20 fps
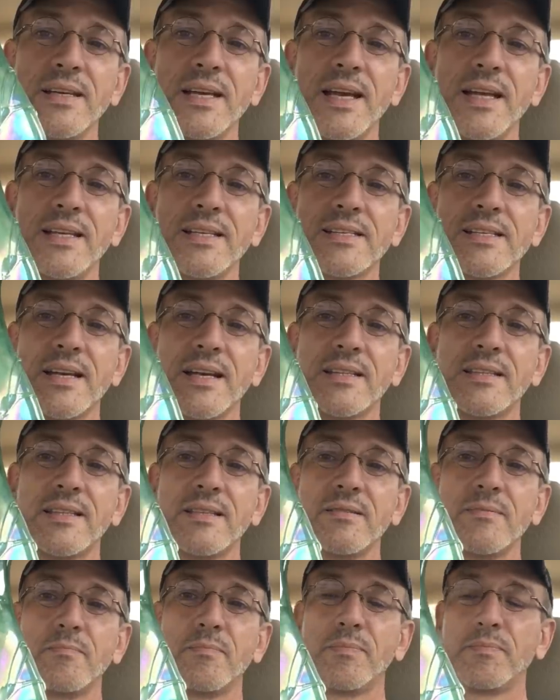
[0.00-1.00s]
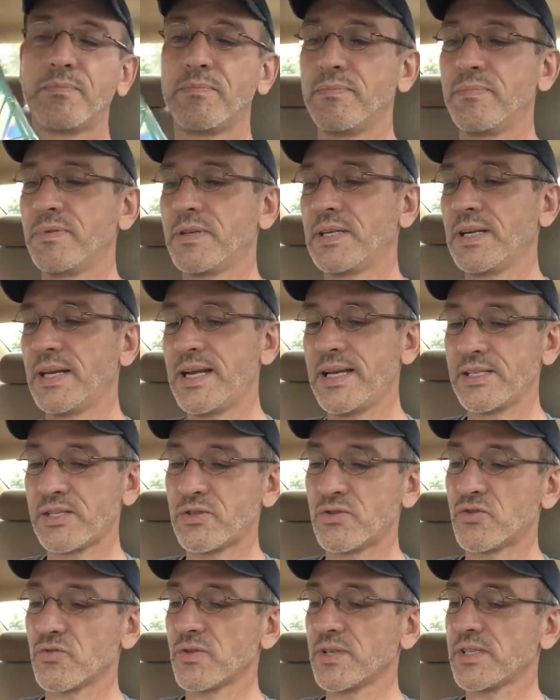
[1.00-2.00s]
and it's got the glass
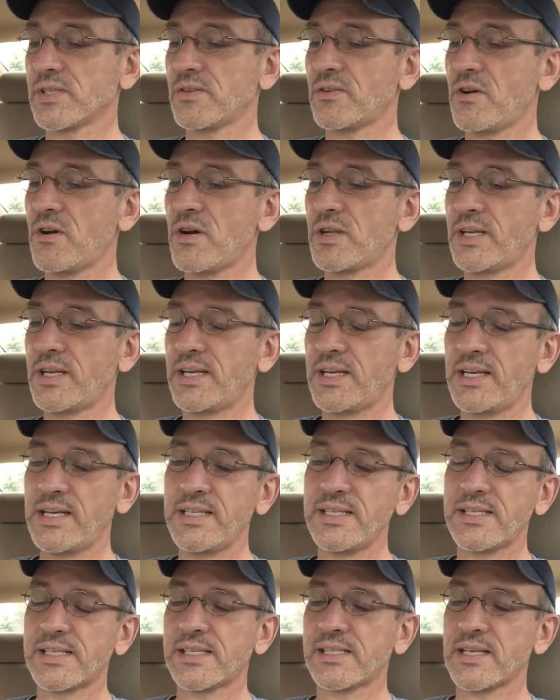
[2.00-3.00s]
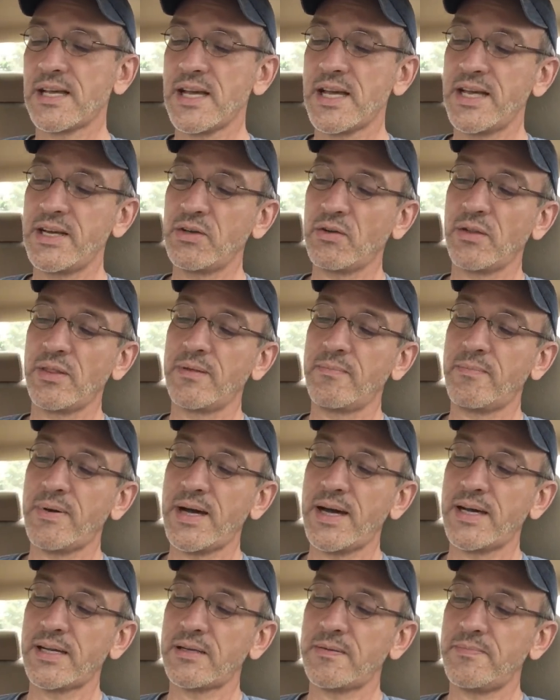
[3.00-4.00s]
drizzle on it. It is signed on the
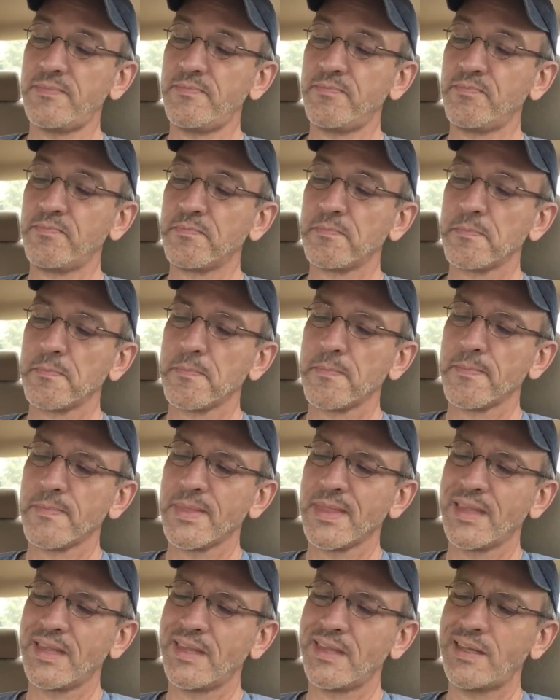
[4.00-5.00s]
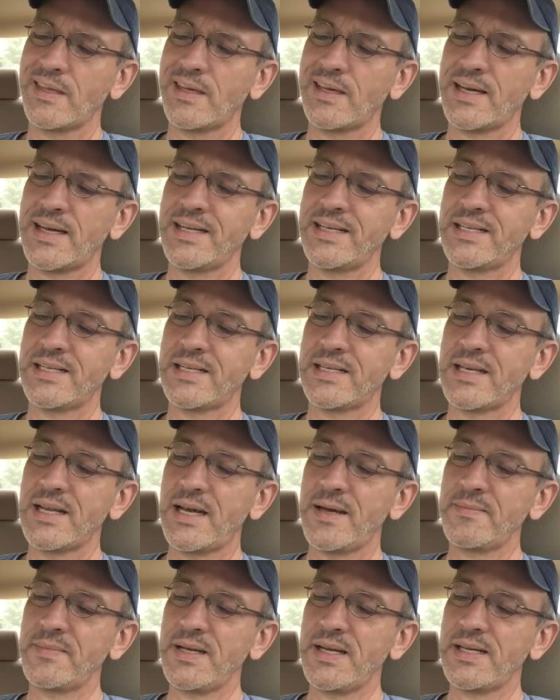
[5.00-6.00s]
bottom. I,
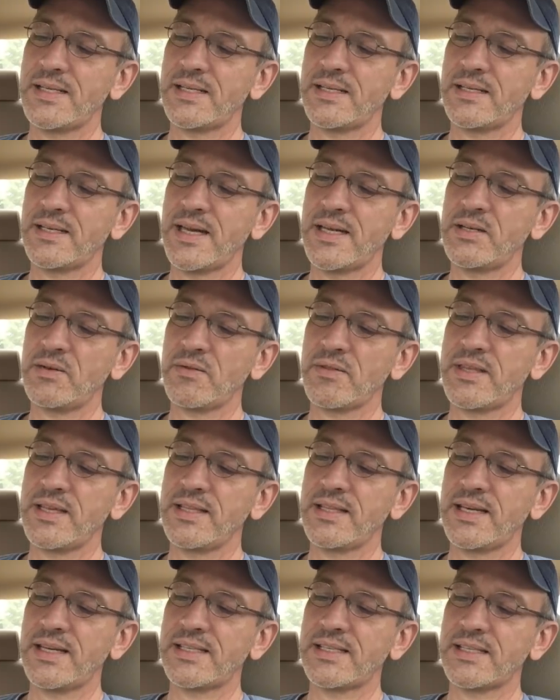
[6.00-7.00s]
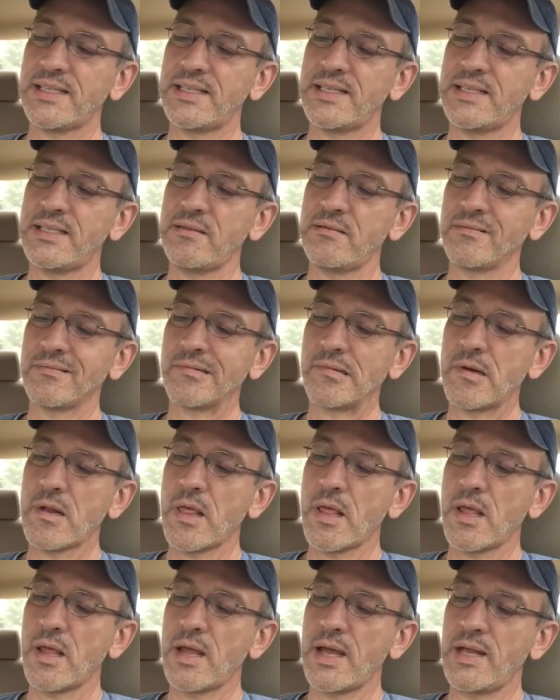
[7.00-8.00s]
I'm not, I don't think that's a.
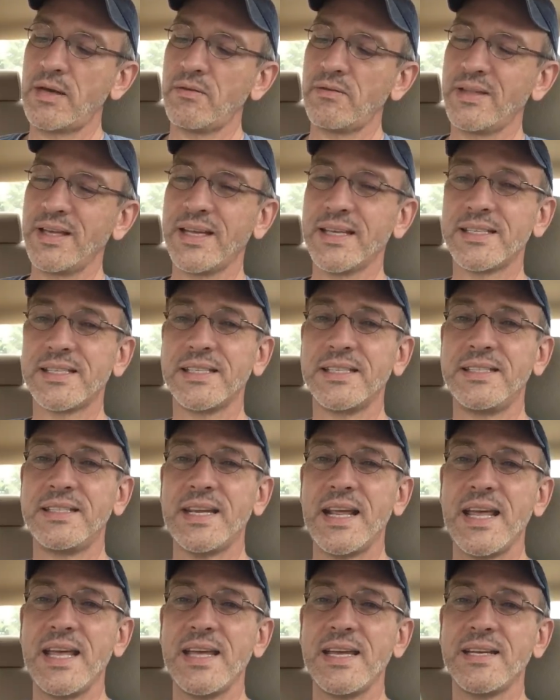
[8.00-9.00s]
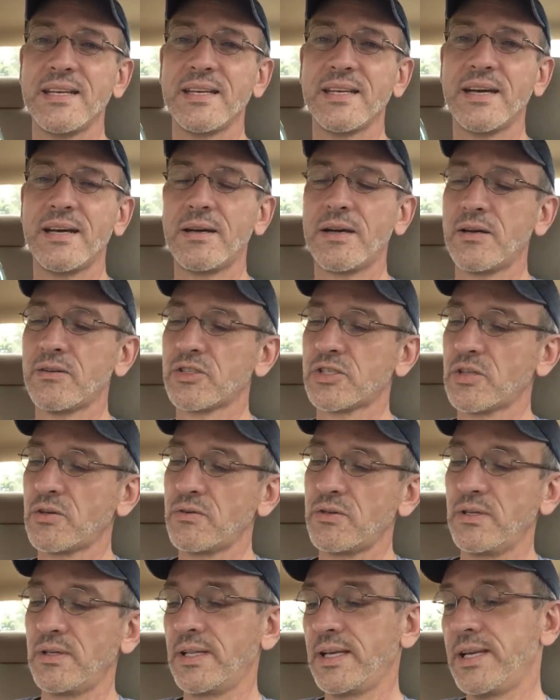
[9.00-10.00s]
Nah, I don't think it's a date. I'll show
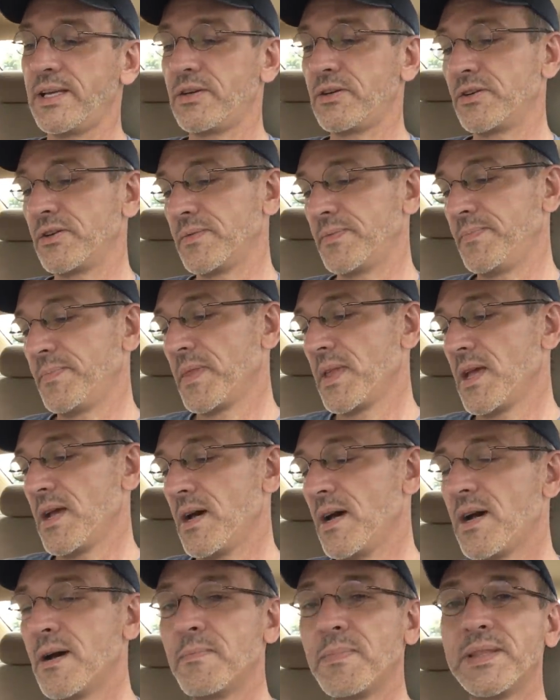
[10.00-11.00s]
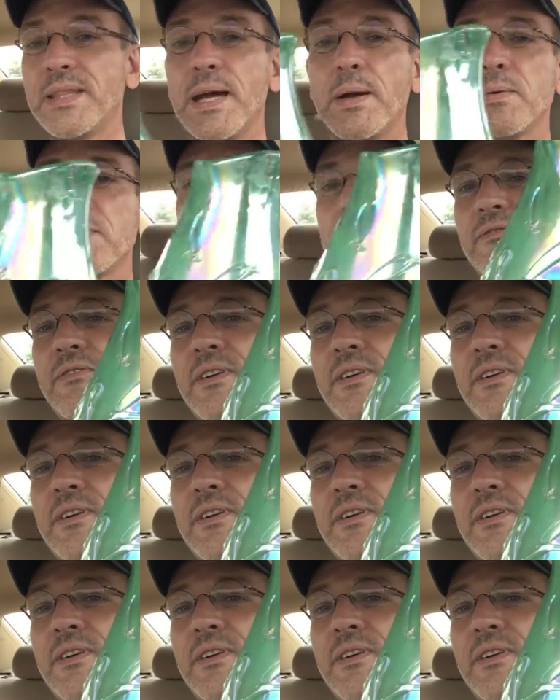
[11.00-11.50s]
you later. Um, but that was